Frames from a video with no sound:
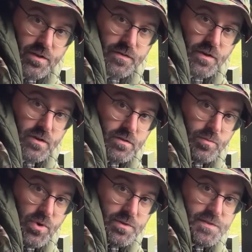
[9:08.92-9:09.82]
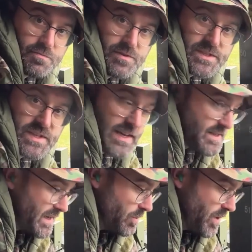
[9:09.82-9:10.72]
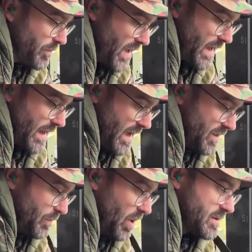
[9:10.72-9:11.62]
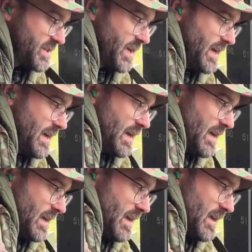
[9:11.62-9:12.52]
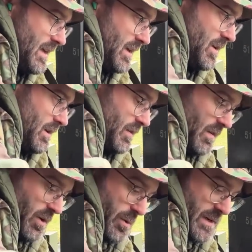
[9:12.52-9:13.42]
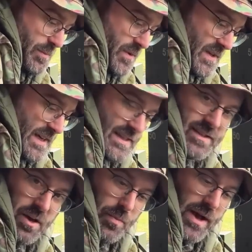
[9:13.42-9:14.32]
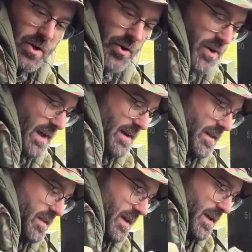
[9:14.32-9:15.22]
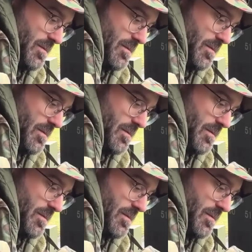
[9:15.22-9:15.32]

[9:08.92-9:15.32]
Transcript: so the box is reset, and we're back at the plot. So, we need to put the sight back on, and I had it in the